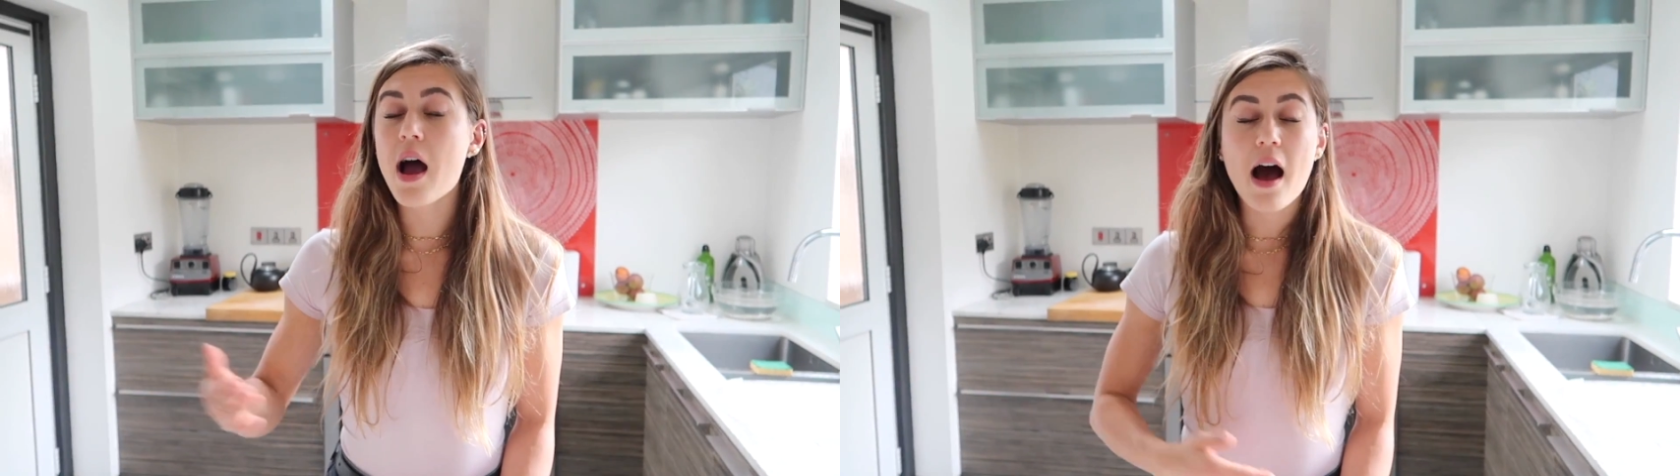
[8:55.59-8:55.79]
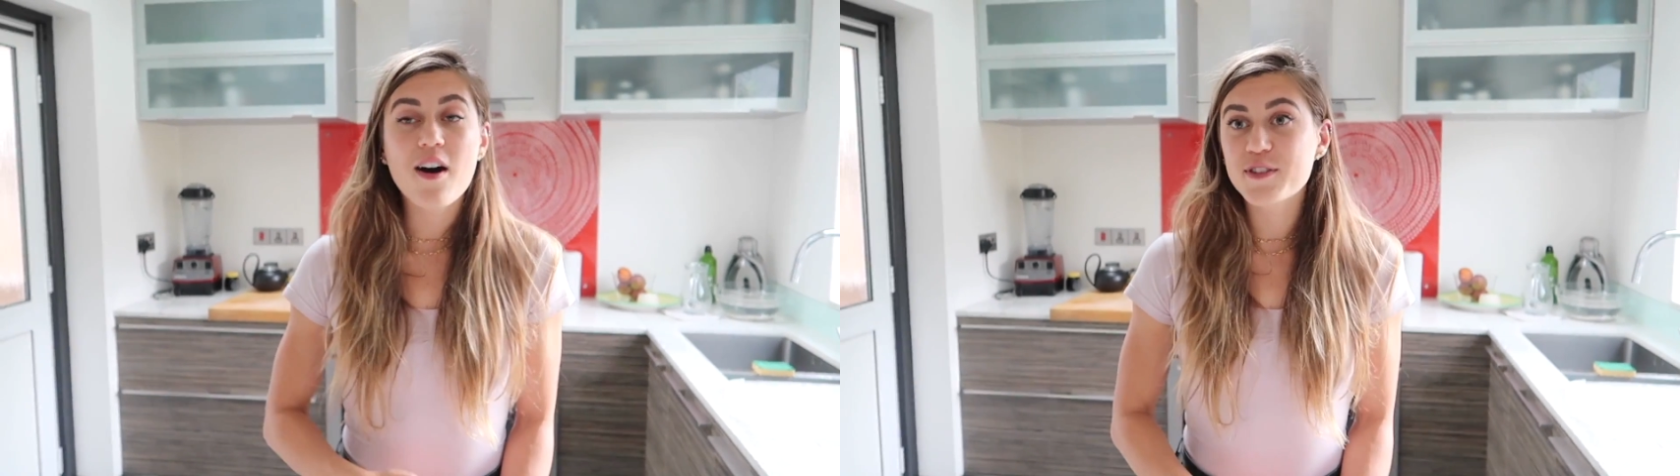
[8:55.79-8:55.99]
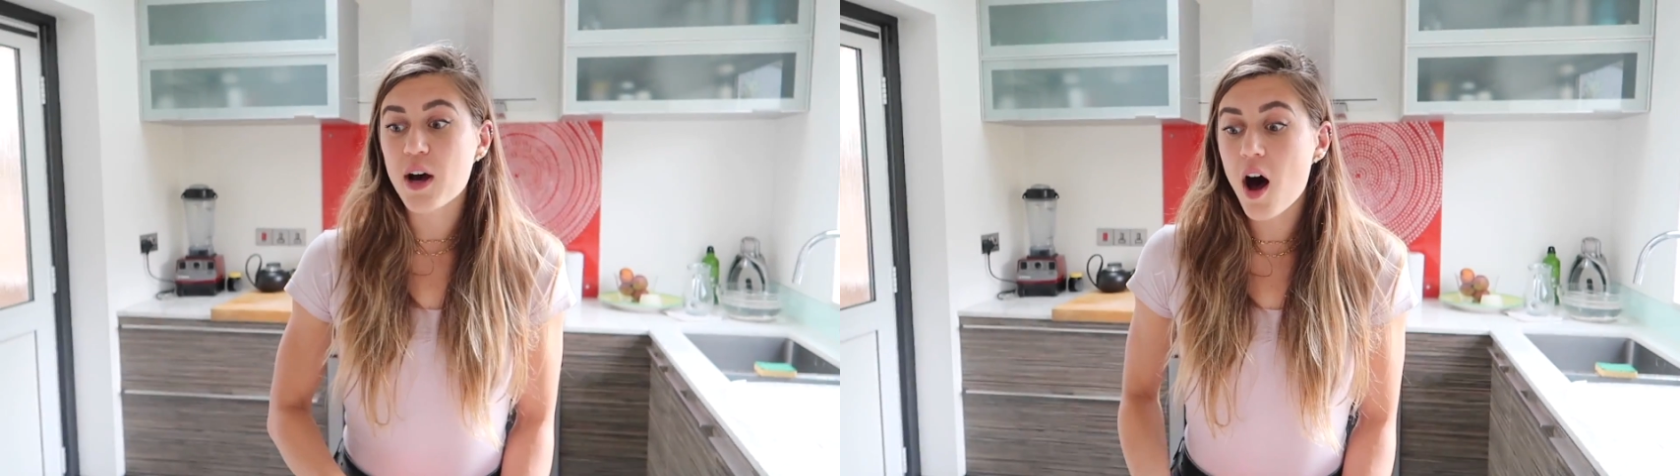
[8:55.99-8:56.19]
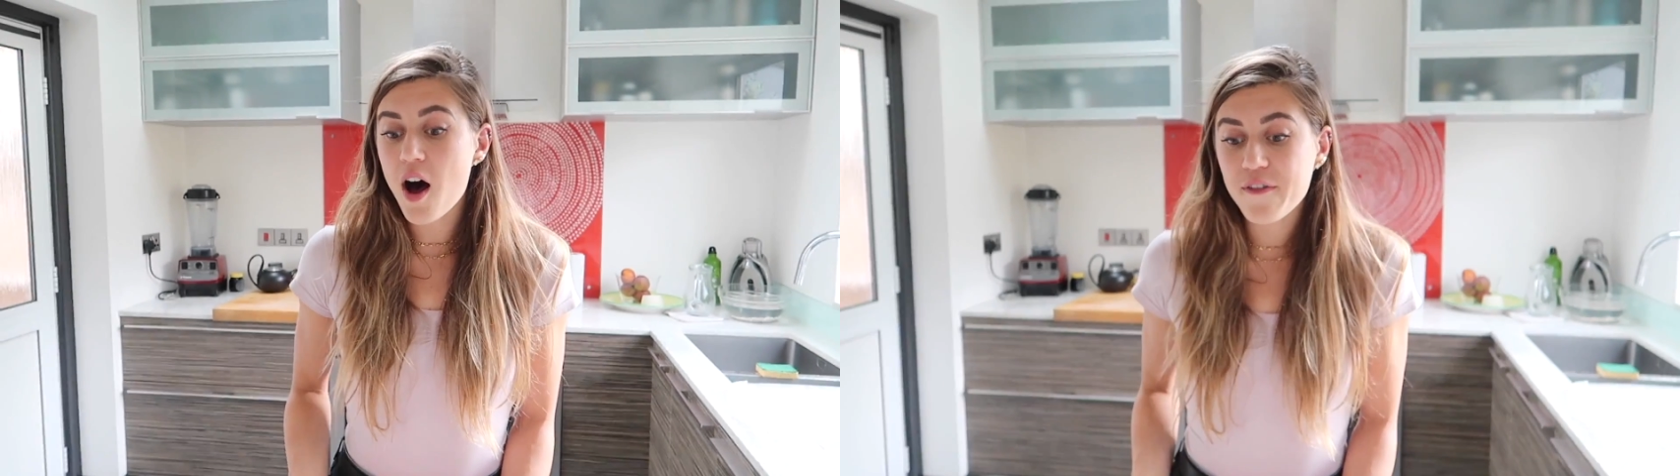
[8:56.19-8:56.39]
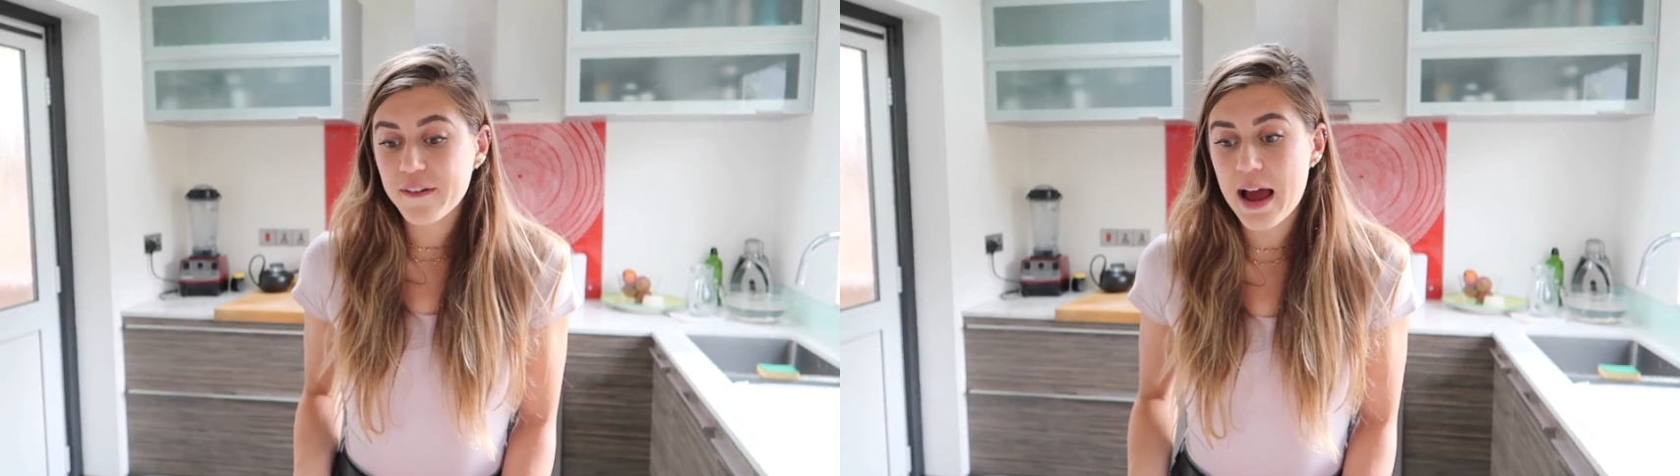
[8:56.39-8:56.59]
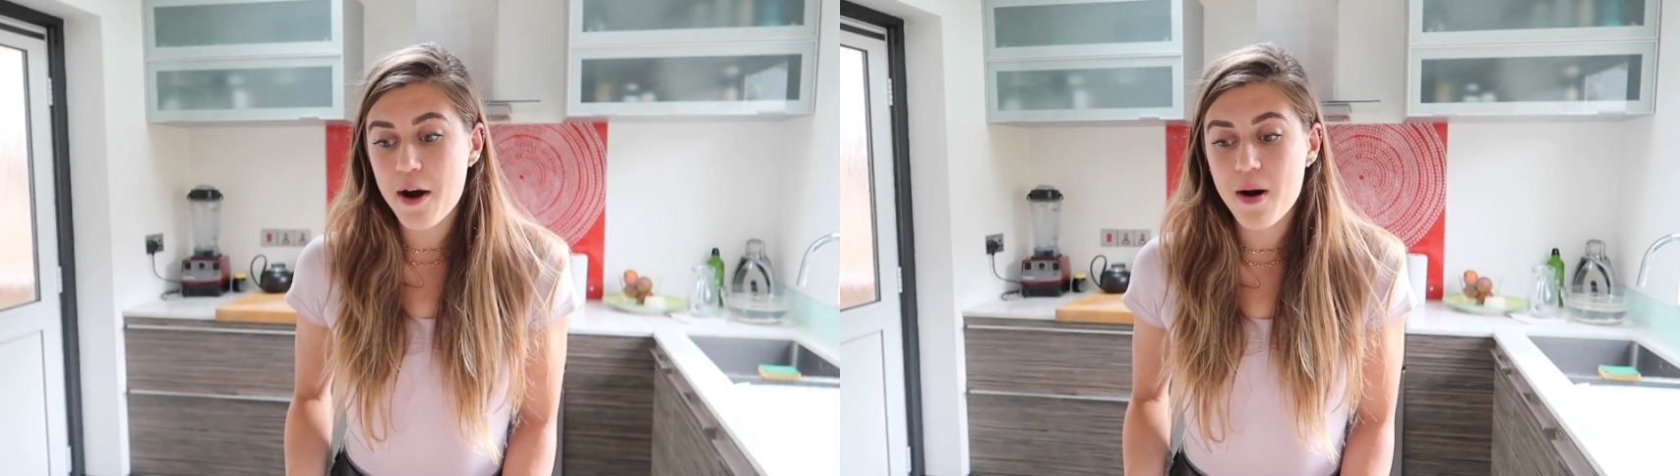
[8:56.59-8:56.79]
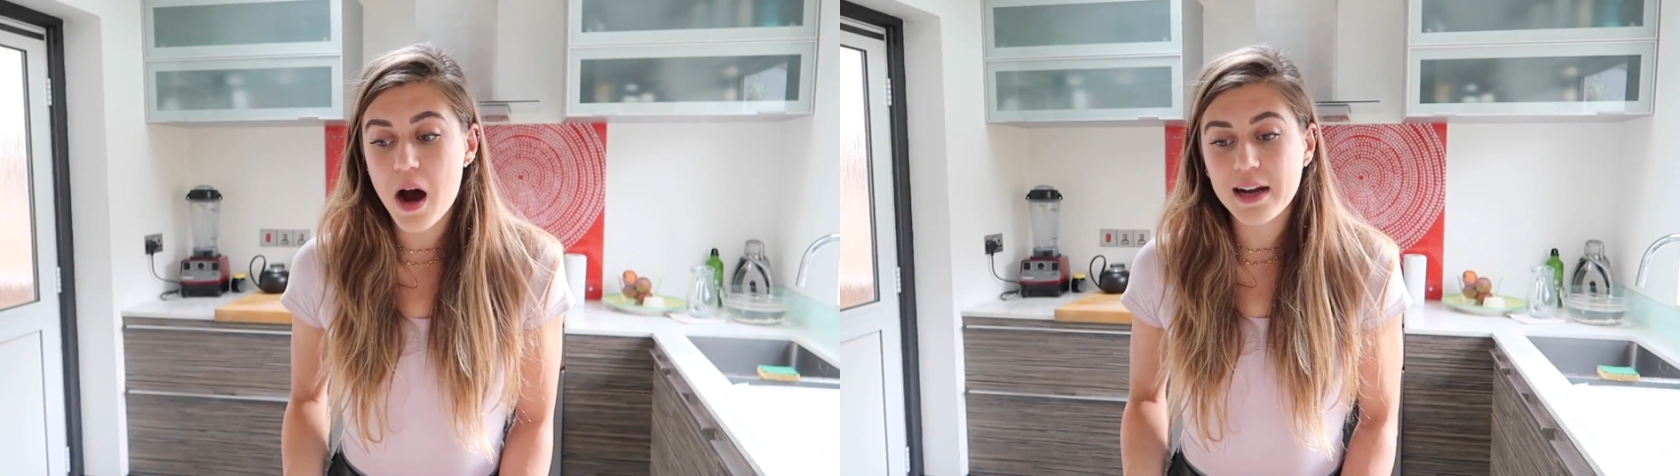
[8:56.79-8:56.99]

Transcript: after half an hour,